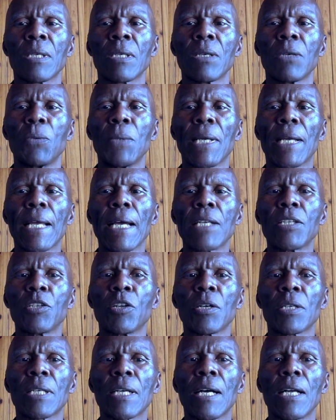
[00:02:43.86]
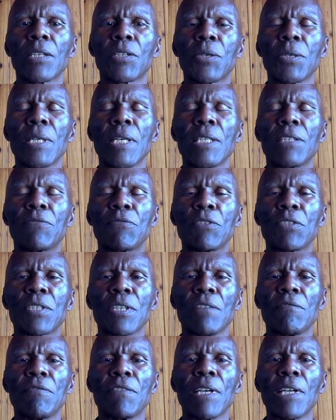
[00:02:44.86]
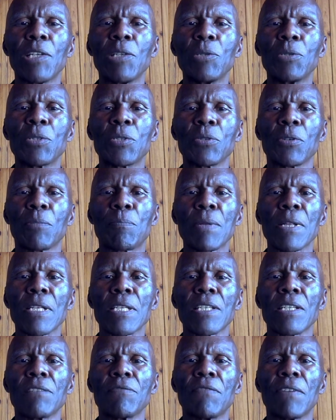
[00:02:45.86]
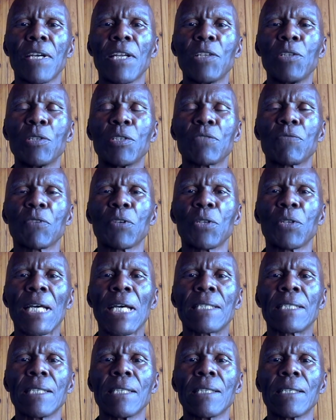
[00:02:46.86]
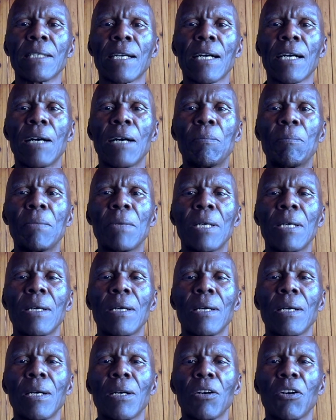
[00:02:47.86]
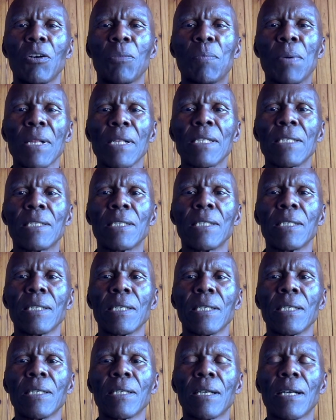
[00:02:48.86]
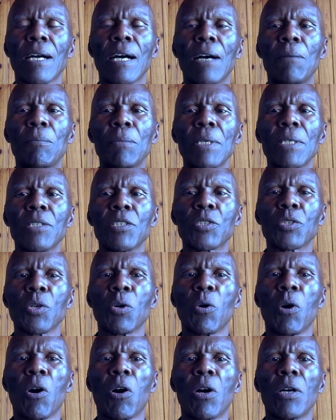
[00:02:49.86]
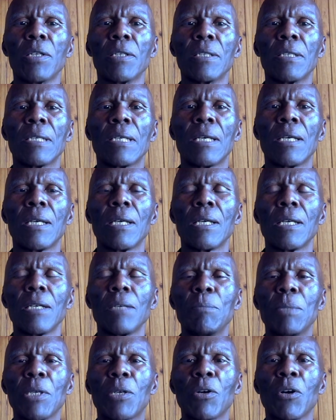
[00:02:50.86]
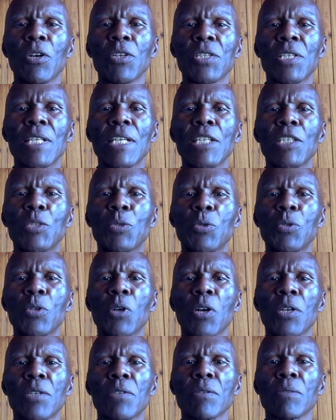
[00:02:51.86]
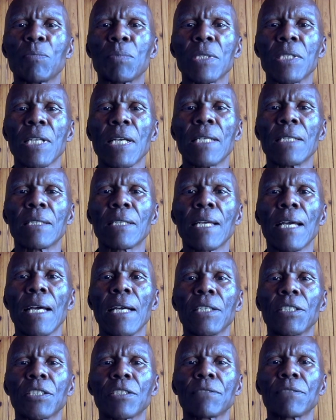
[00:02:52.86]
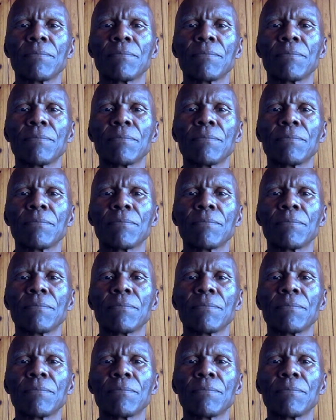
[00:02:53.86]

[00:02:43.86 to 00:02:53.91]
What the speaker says: We cannot calculate future values or present values for net income, operating income, and so on because they do not represent cash.